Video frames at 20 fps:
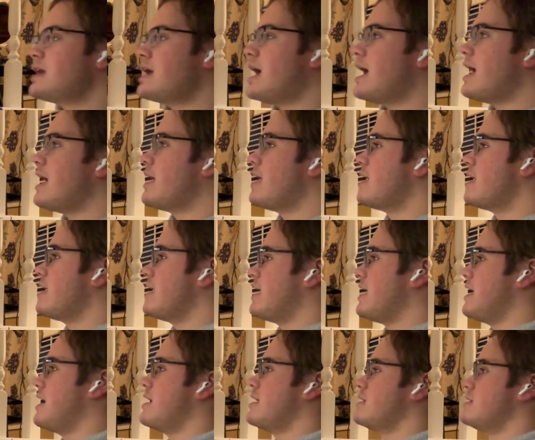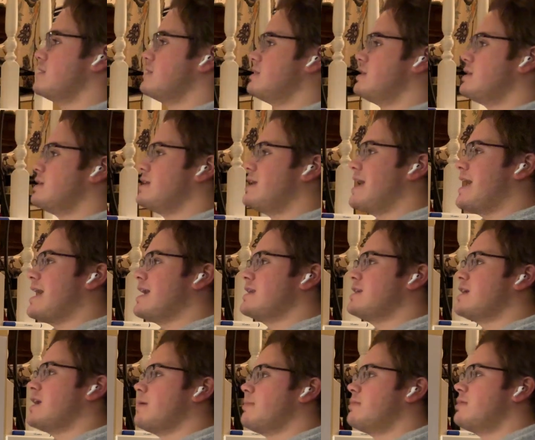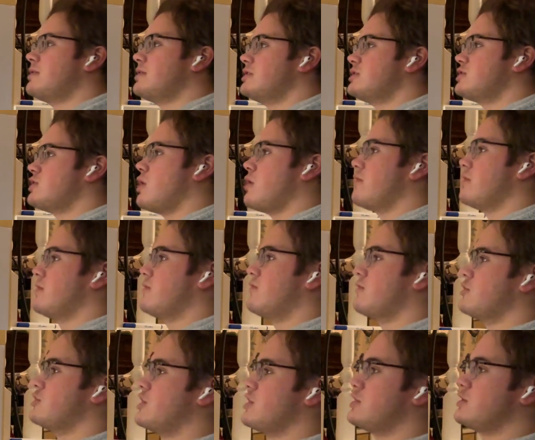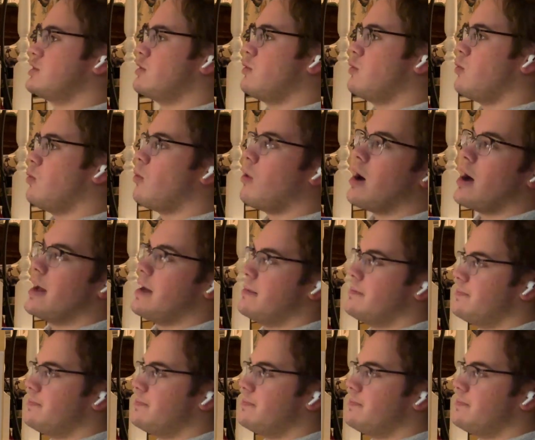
and end up solving for just y.